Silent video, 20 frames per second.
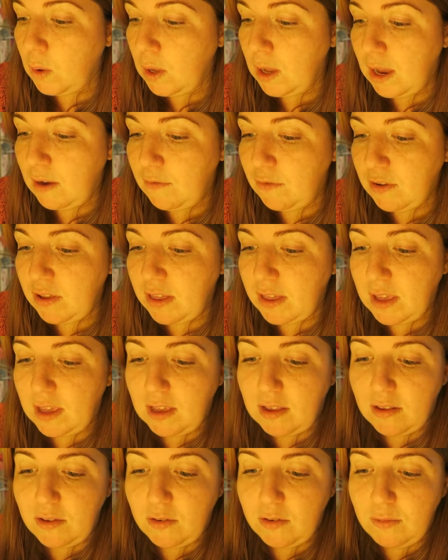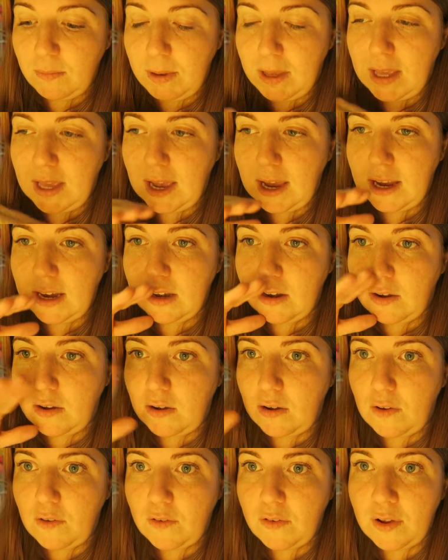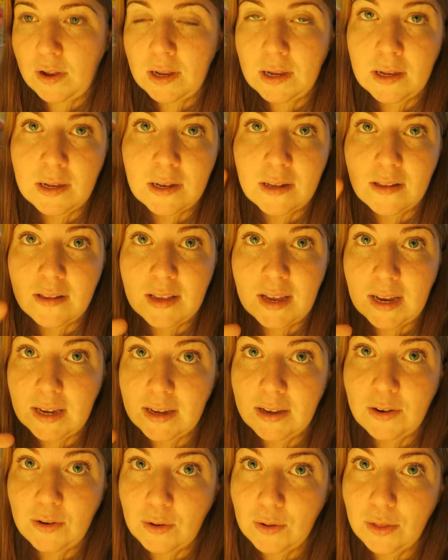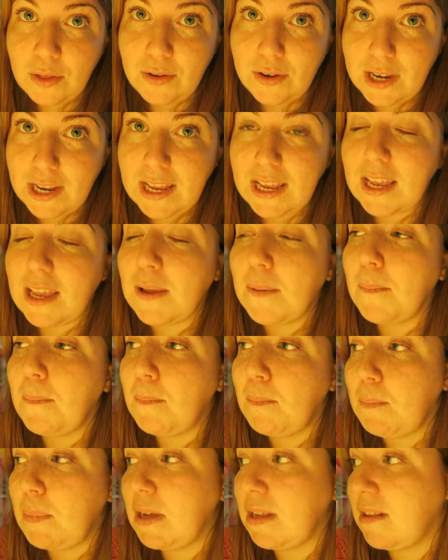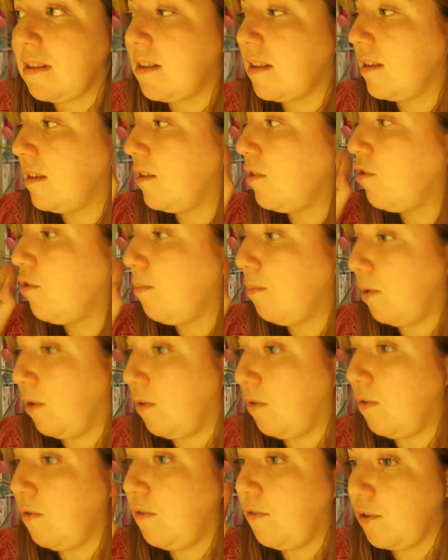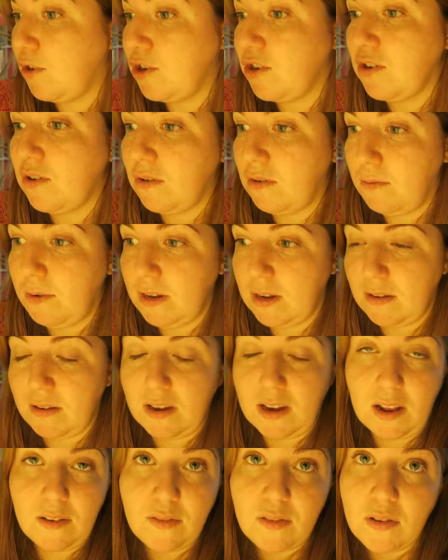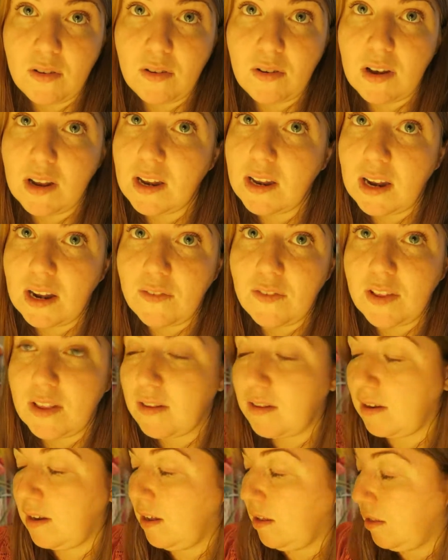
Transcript: everything is going to be kind of decided on the day. But tomorrow for sure Owen doesn't have school and Alfie doesn't